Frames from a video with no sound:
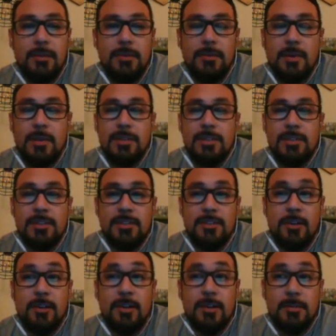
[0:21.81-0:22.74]
You want to
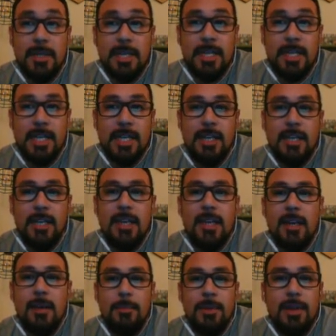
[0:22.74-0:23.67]
start a meeting.
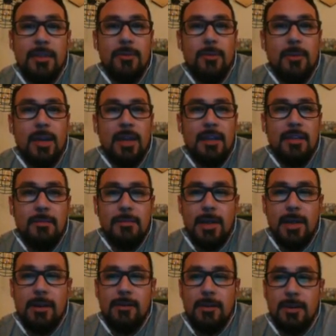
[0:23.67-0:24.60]
By the way, the
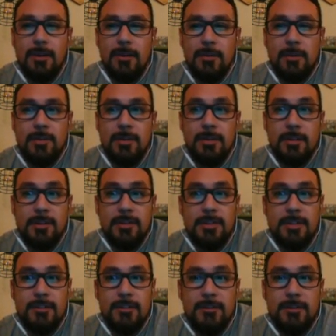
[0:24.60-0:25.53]
background will
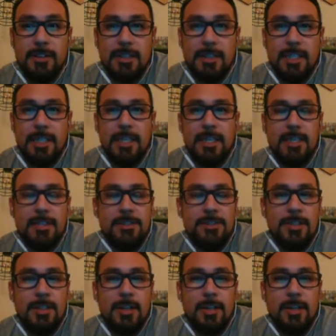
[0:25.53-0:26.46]
look differently
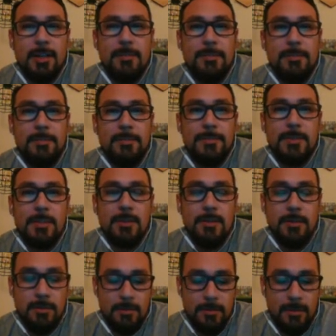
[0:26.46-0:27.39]
each time.
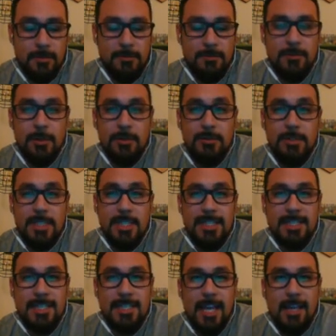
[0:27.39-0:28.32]
So if you don't see
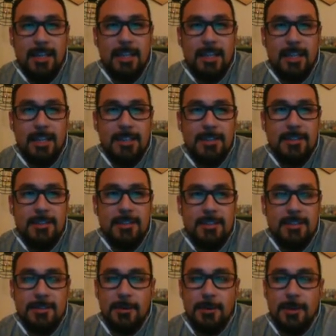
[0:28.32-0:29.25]
exactly this,
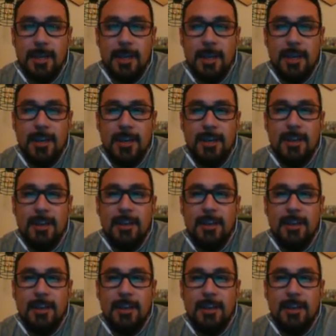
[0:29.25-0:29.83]
it's okay.